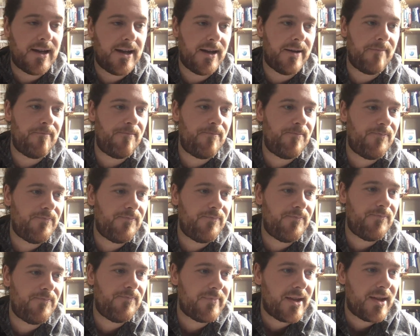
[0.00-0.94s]

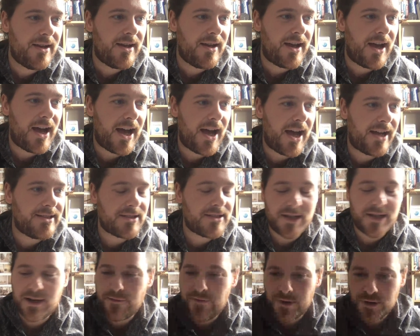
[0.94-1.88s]
And
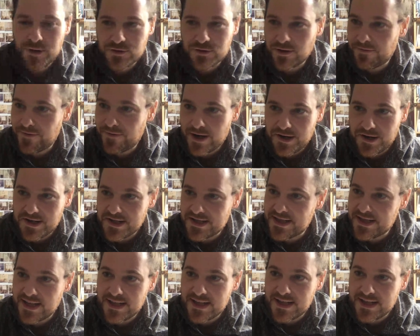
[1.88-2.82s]
I photograph
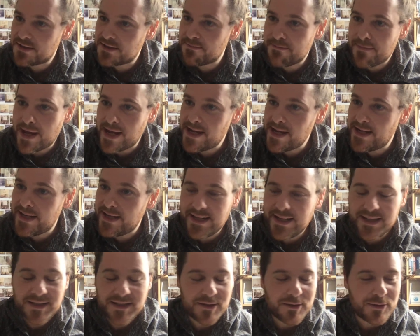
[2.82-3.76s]
various things,
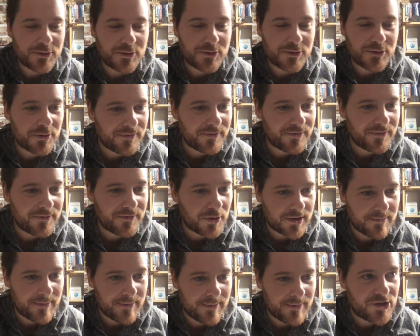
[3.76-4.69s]
mainly sort of
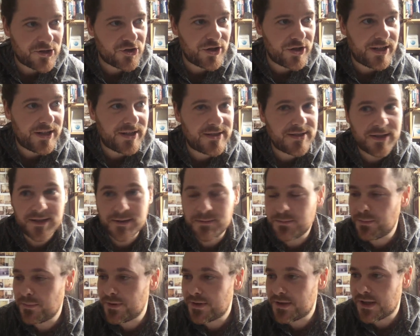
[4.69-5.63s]
documentary
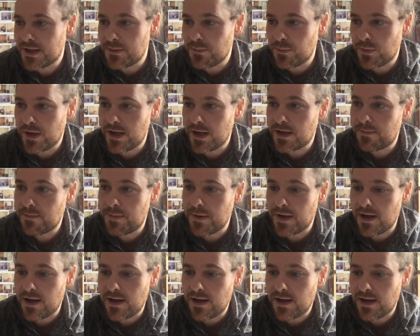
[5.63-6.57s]
type work.
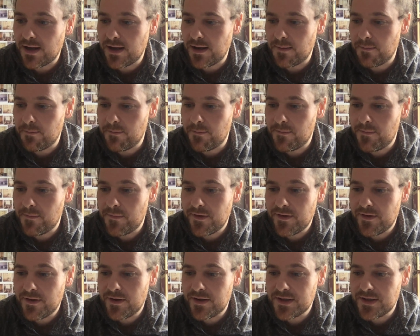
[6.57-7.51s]
But
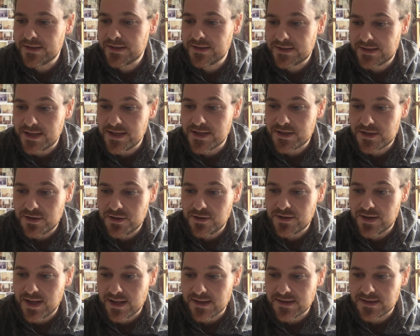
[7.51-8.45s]
since
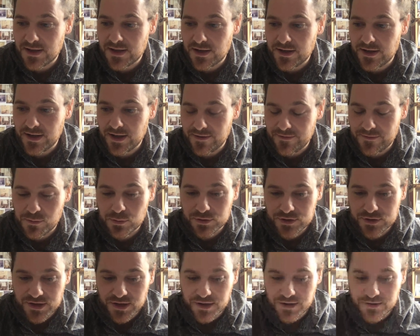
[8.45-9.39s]
2009, I've
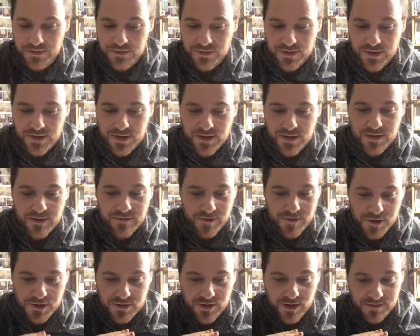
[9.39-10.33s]
also
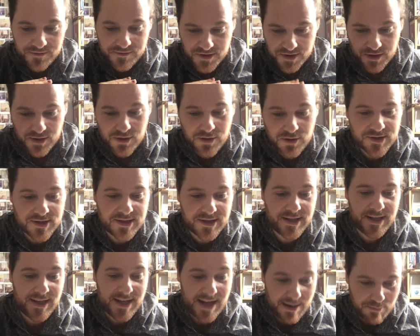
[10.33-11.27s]
photographed as a
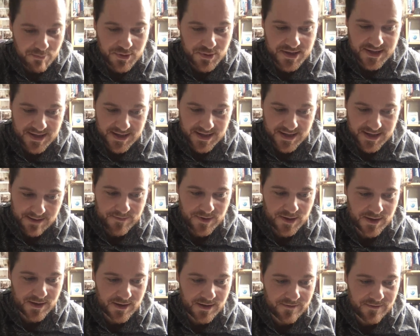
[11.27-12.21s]
constant
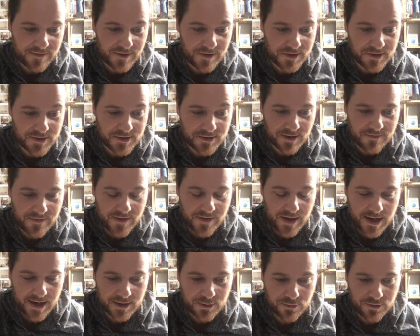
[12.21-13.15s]
leprosy, and I
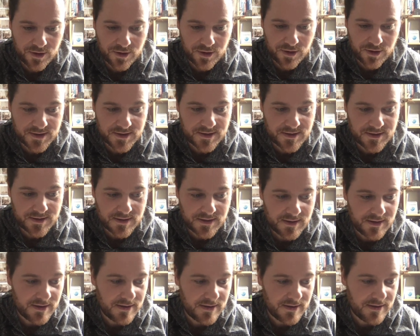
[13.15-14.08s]
photographed that across,
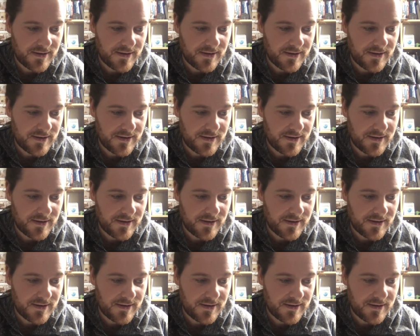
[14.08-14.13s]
